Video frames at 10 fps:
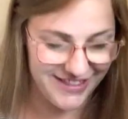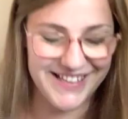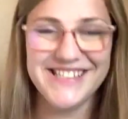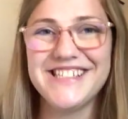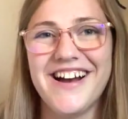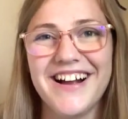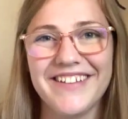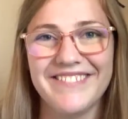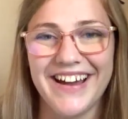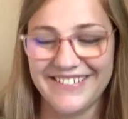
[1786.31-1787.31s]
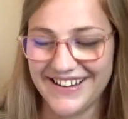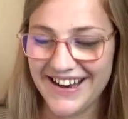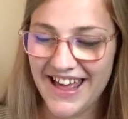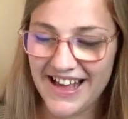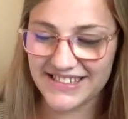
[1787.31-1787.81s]
let's talk about it.
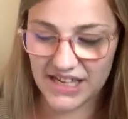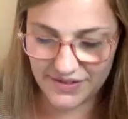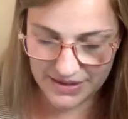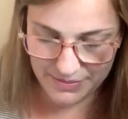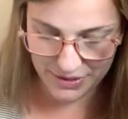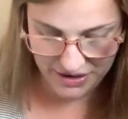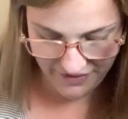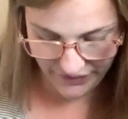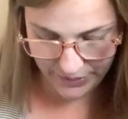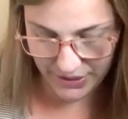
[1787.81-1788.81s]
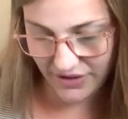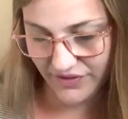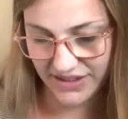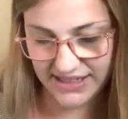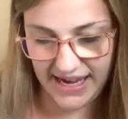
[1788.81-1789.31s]
Because I have some beautiful,
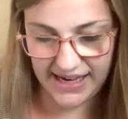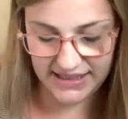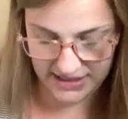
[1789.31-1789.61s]
beautiful skeins